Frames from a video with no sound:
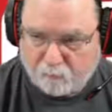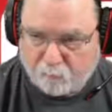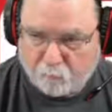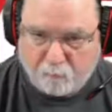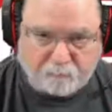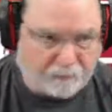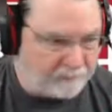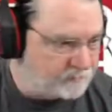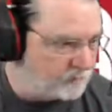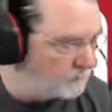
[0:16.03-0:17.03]

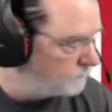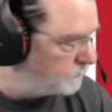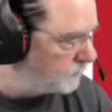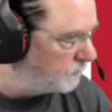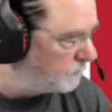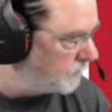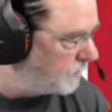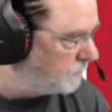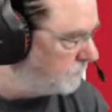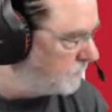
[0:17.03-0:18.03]
45-second video
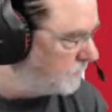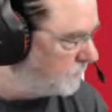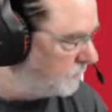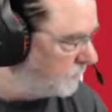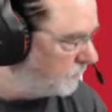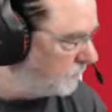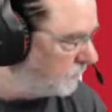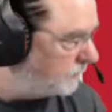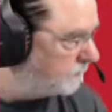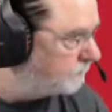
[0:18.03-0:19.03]
now.
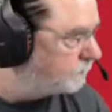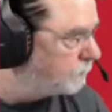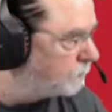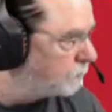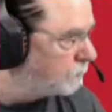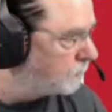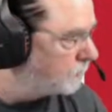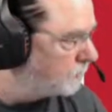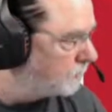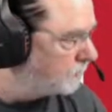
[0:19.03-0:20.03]
Um,
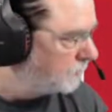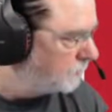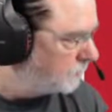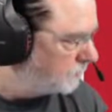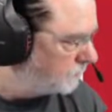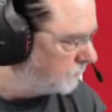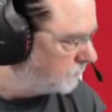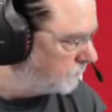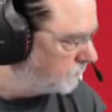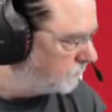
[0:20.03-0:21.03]
45-second
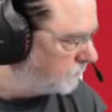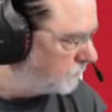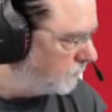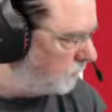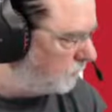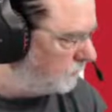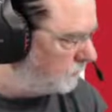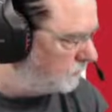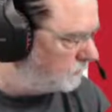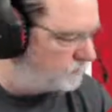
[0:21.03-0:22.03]
video now.
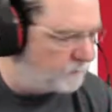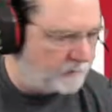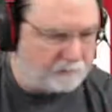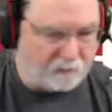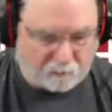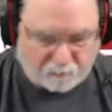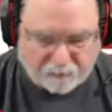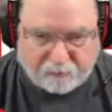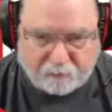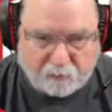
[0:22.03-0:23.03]
Oh, there's my Doug
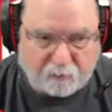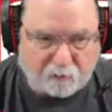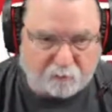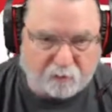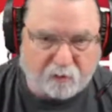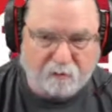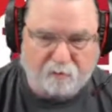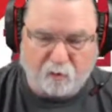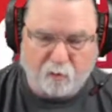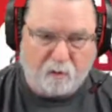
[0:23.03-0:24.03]
Betts audio check.
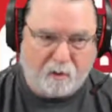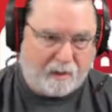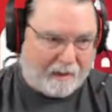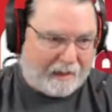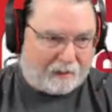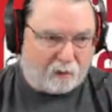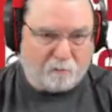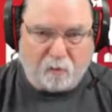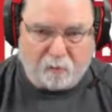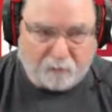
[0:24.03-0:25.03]
So, good
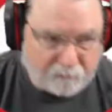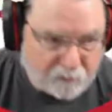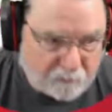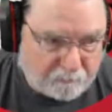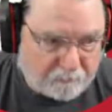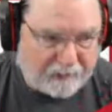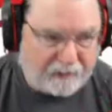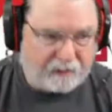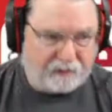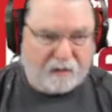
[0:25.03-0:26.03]
morning,
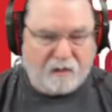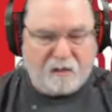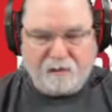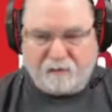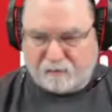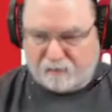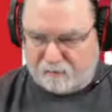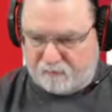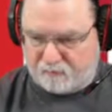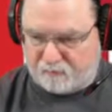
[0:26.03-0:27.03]
everybody. It
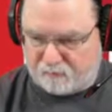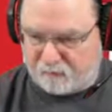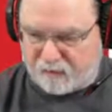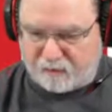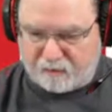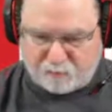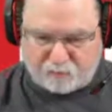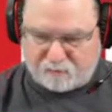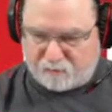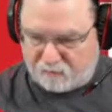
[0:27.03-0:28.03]
is today,
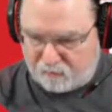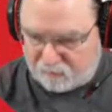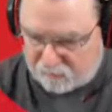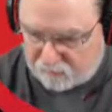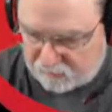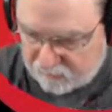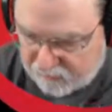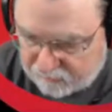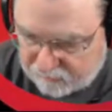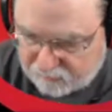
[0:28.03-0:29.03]
Wednesday, the
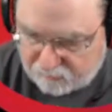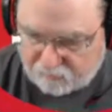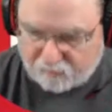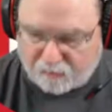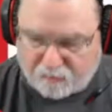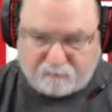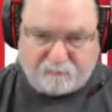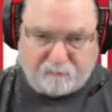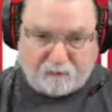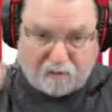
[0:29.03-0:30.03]
19th of
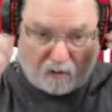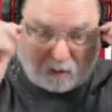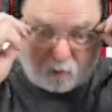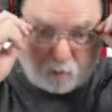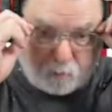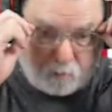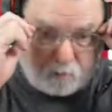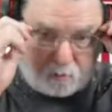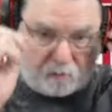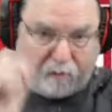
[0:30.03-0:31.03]
October
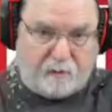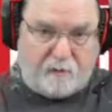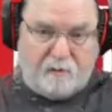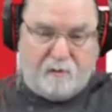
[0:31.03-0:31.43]
already.